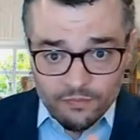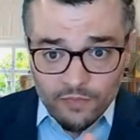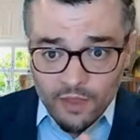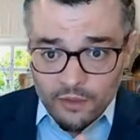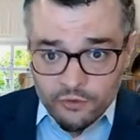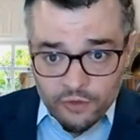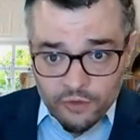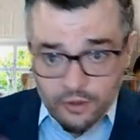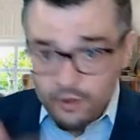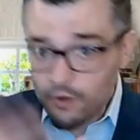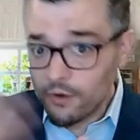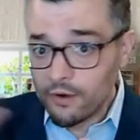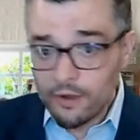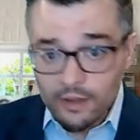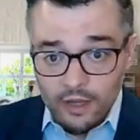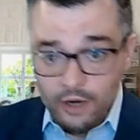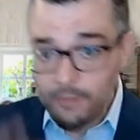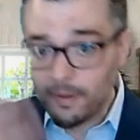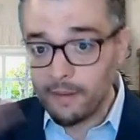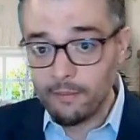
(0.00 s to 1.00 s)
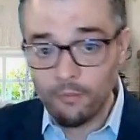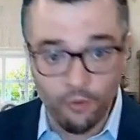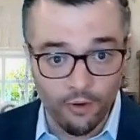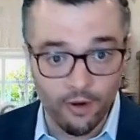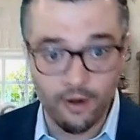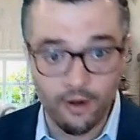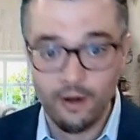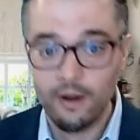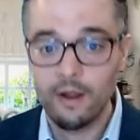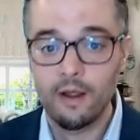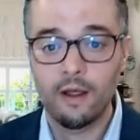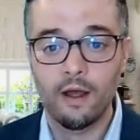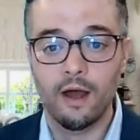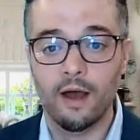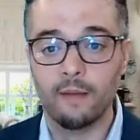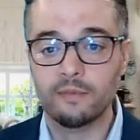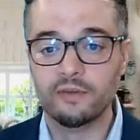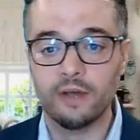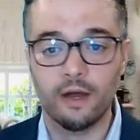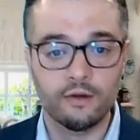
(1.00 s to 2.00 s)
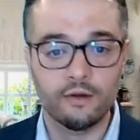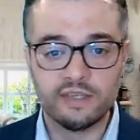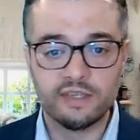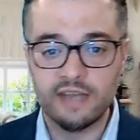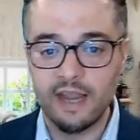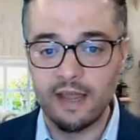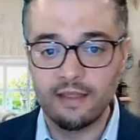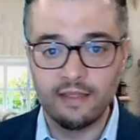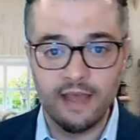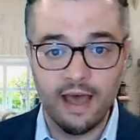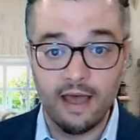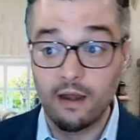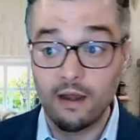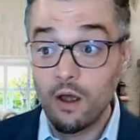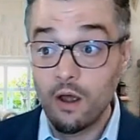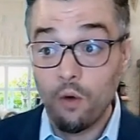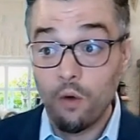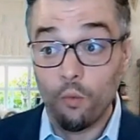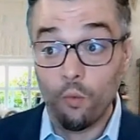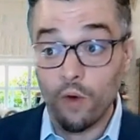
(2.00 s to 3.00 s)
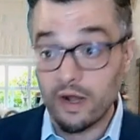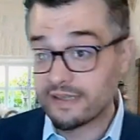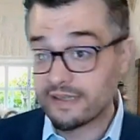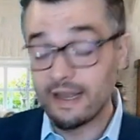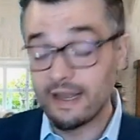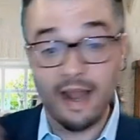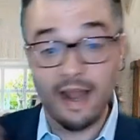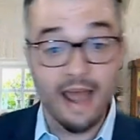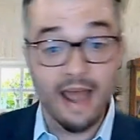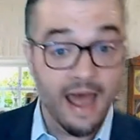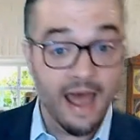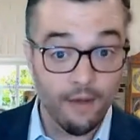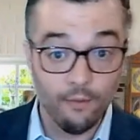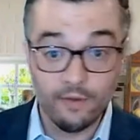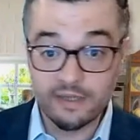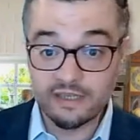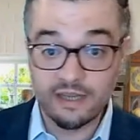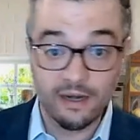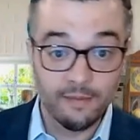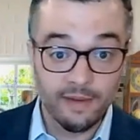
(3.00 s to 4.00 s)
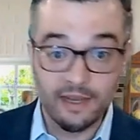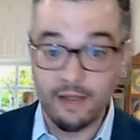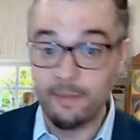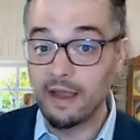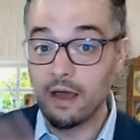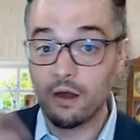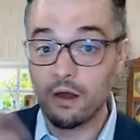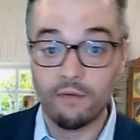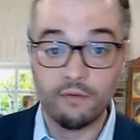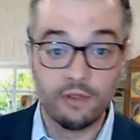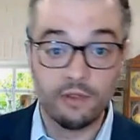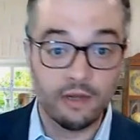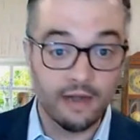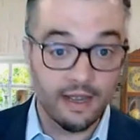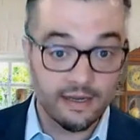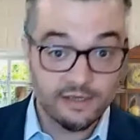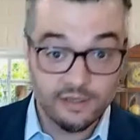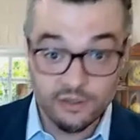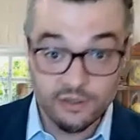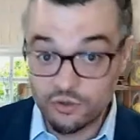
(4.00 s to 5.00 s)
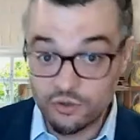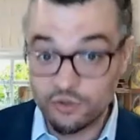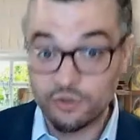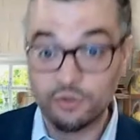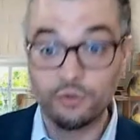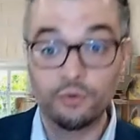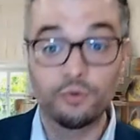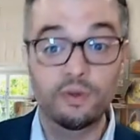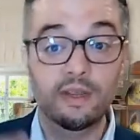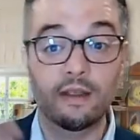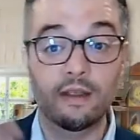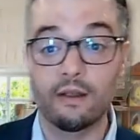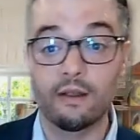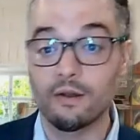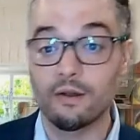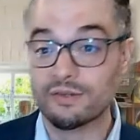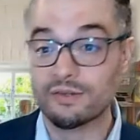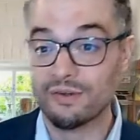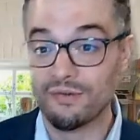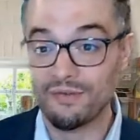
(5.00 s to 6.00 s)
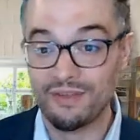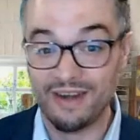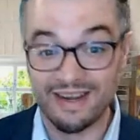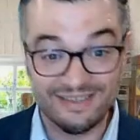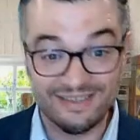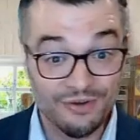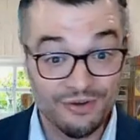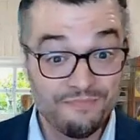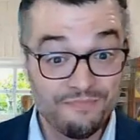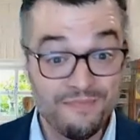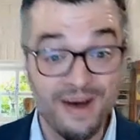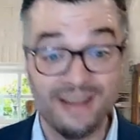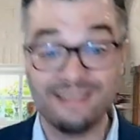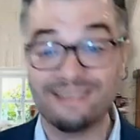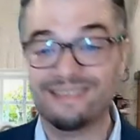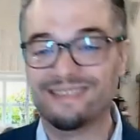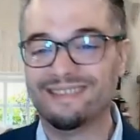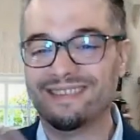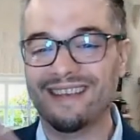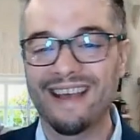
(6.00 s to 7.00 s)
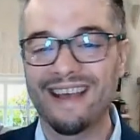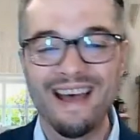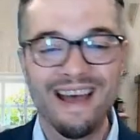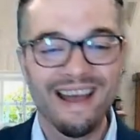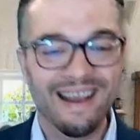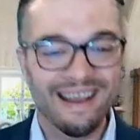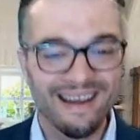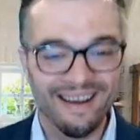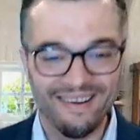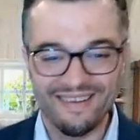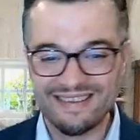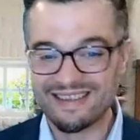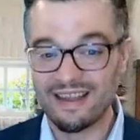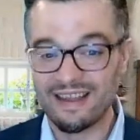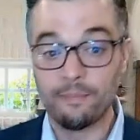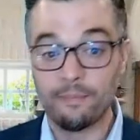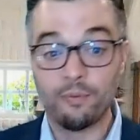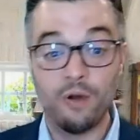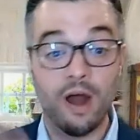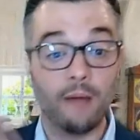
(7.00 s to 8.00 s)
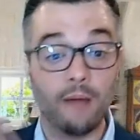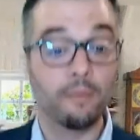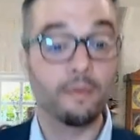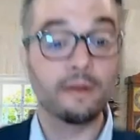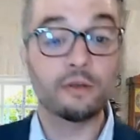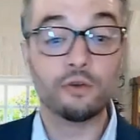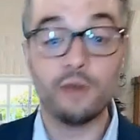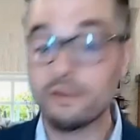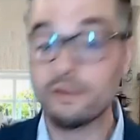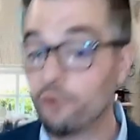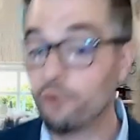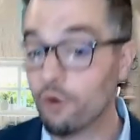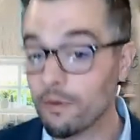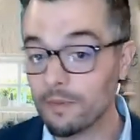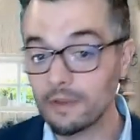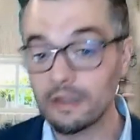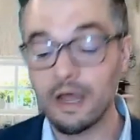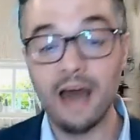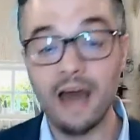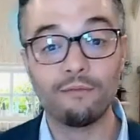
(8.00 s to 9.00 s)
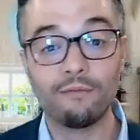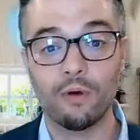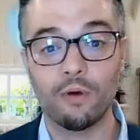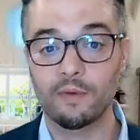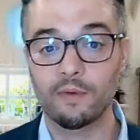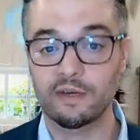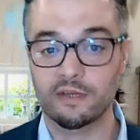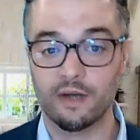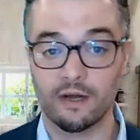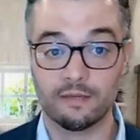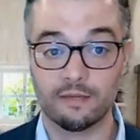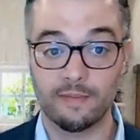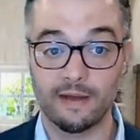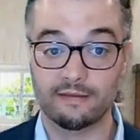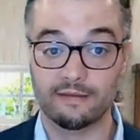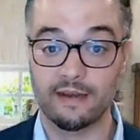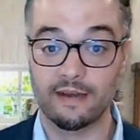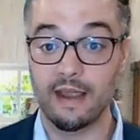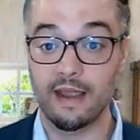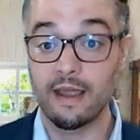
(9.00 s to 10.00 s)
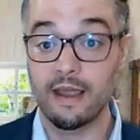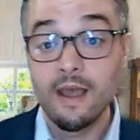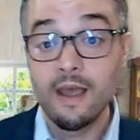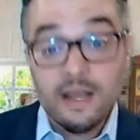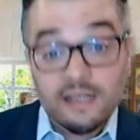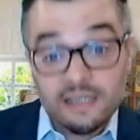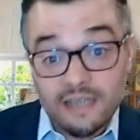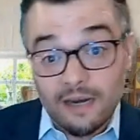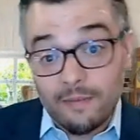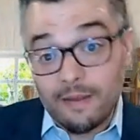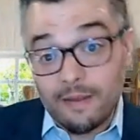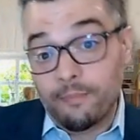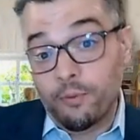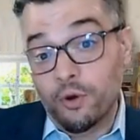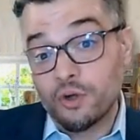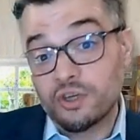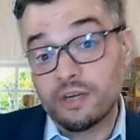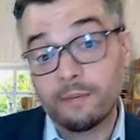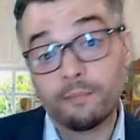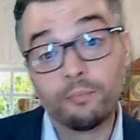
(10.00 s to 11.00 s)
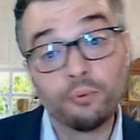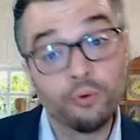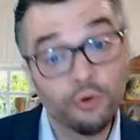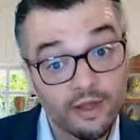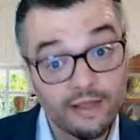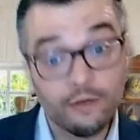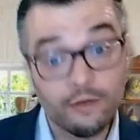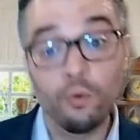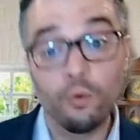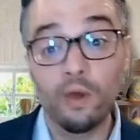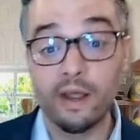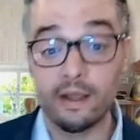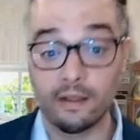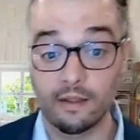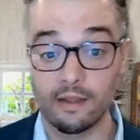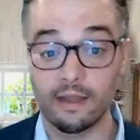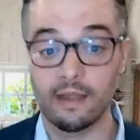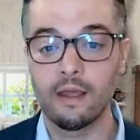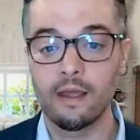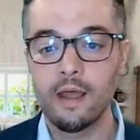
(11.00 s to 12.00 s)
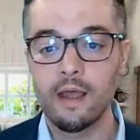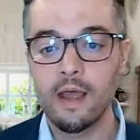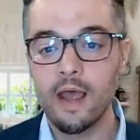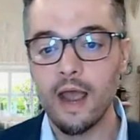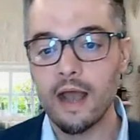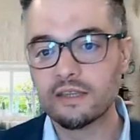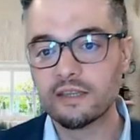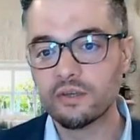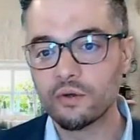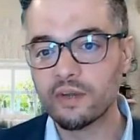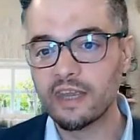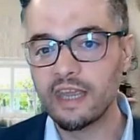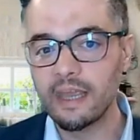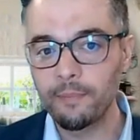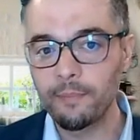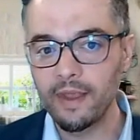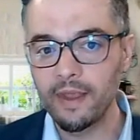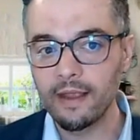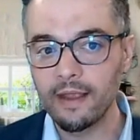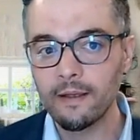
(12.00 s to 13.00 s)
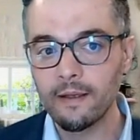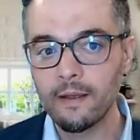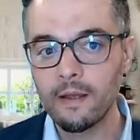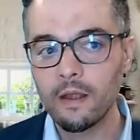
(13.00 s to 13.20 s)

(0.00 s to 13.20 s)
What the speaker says: to learn a little bit more, to understand that what's going to be coming out over the next 2 years, over the next 2 months, is going to probably transform a lot of what we talked about today. It's going to be pushing pretty quickly, and so keeping